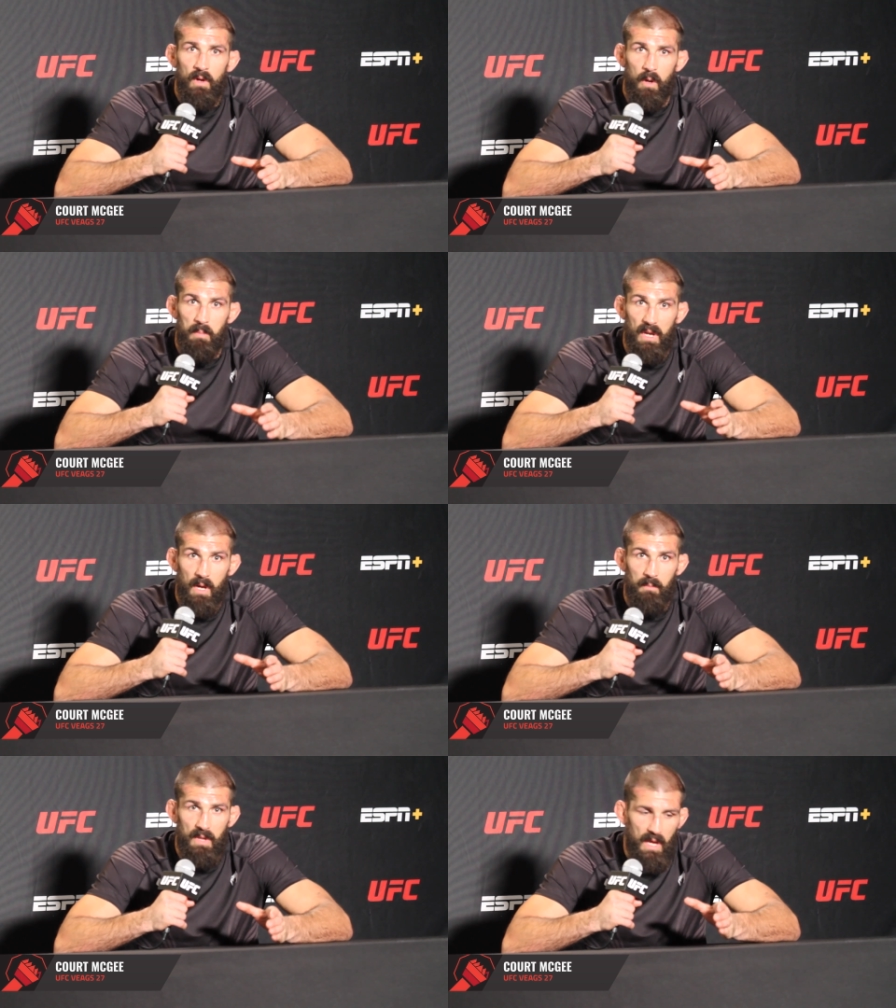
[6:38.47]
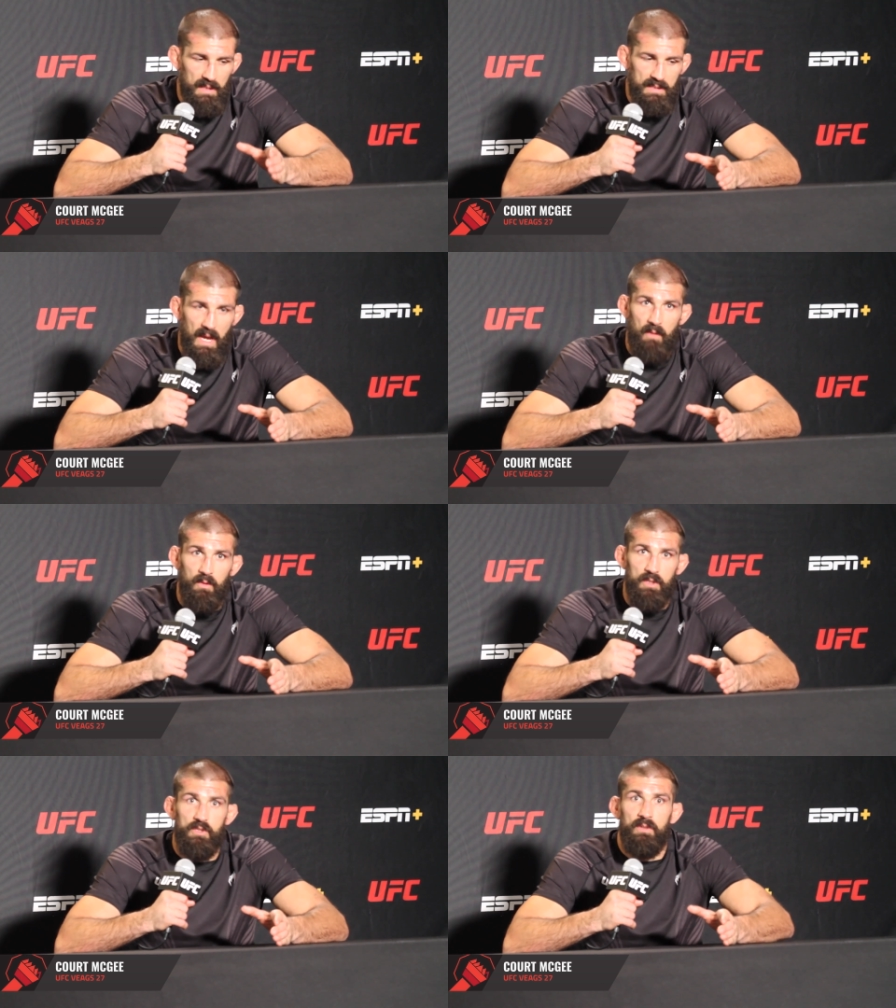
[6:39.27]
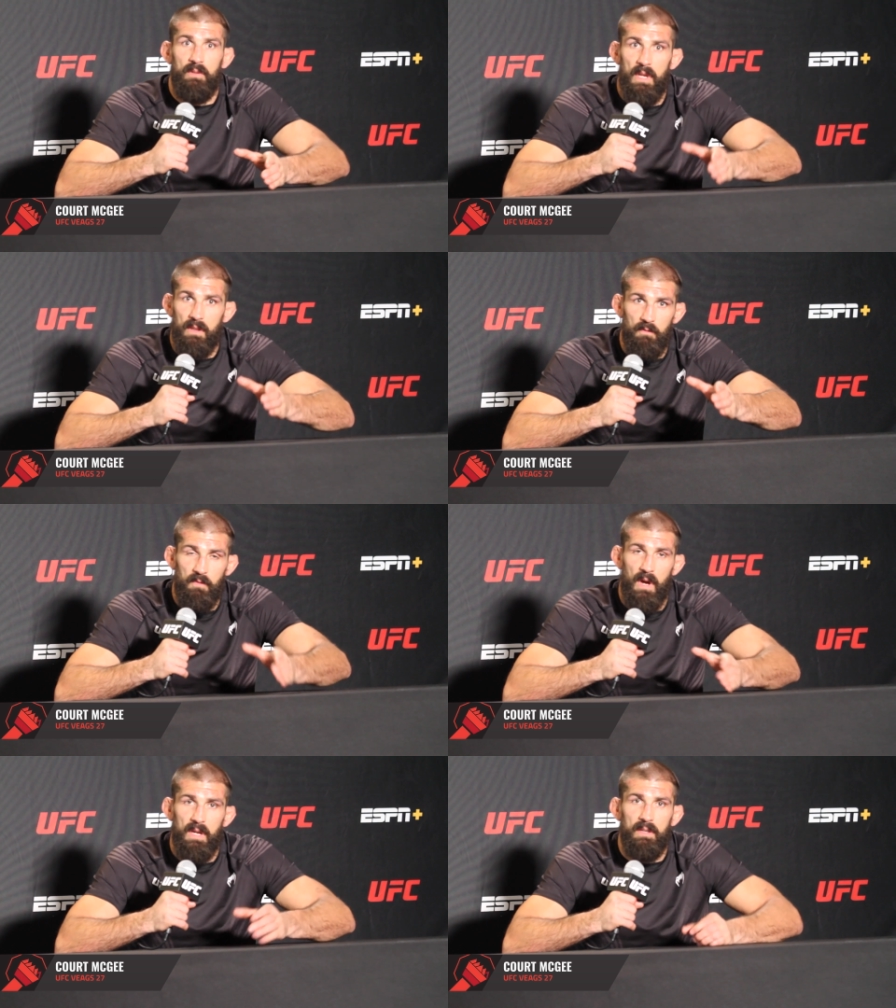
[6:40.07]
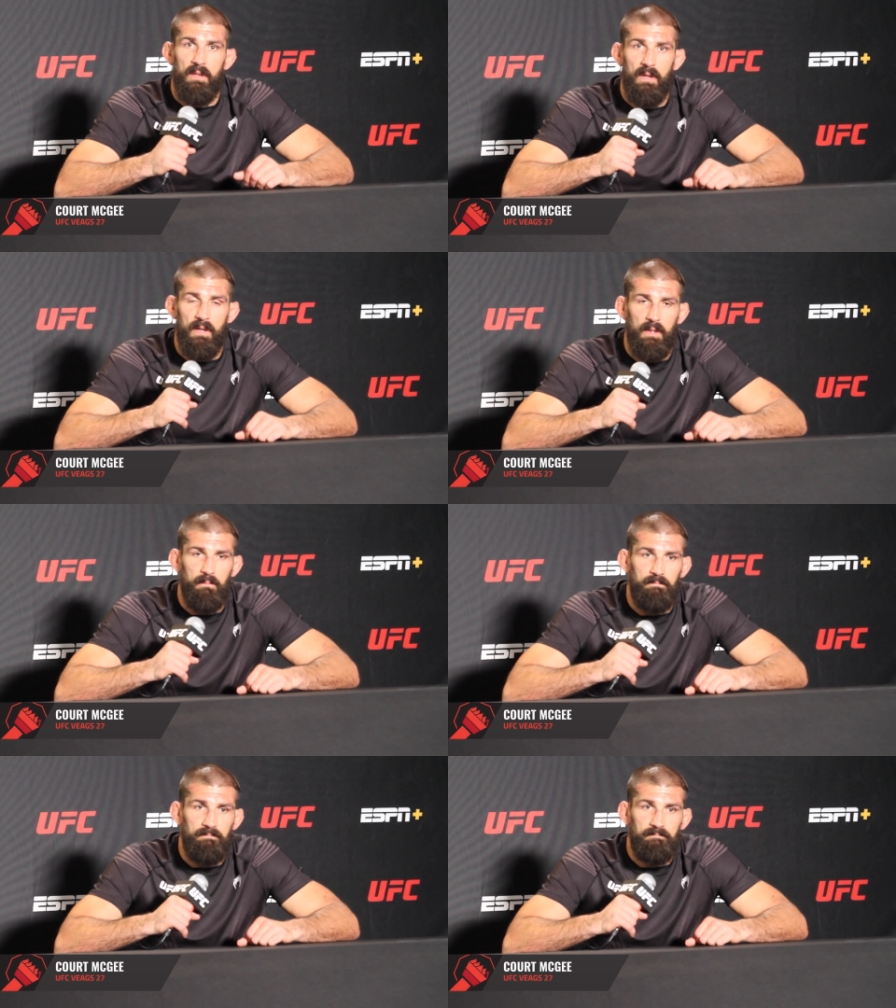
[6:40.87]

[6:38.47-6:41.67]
of becoming that savage in the fight. Um,